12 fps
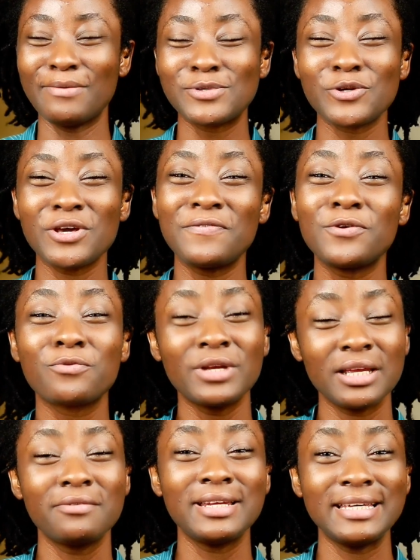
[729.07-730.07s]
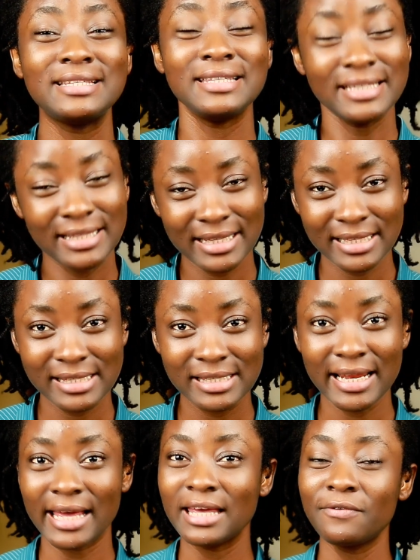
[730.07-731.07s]
so if you really need it,
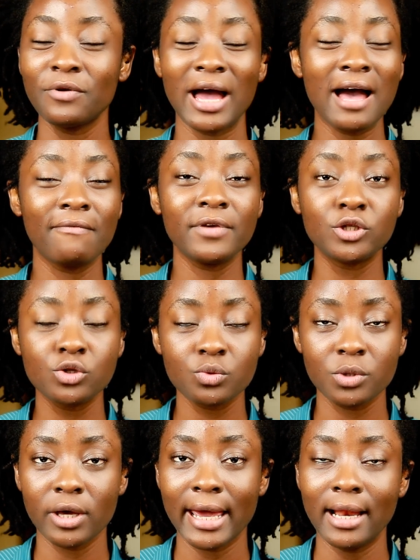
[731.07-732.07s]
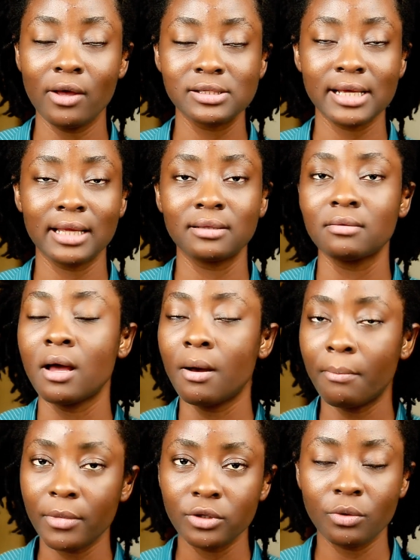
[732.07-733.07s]
like if you have issues with your hair loss and
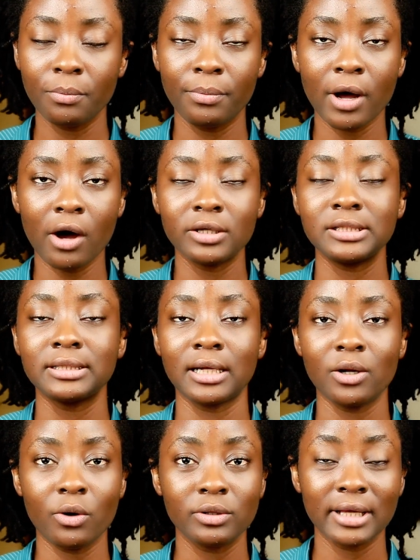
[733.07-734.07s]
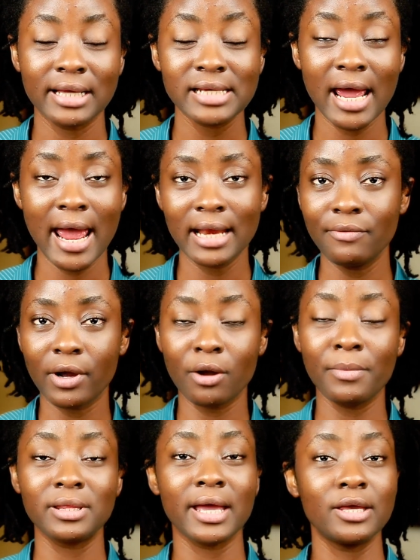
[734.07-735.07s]
you know, balding and all that, I highly
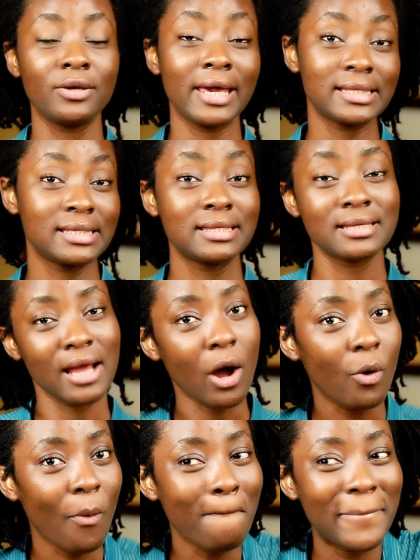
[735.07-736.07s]
recommend that you get it now,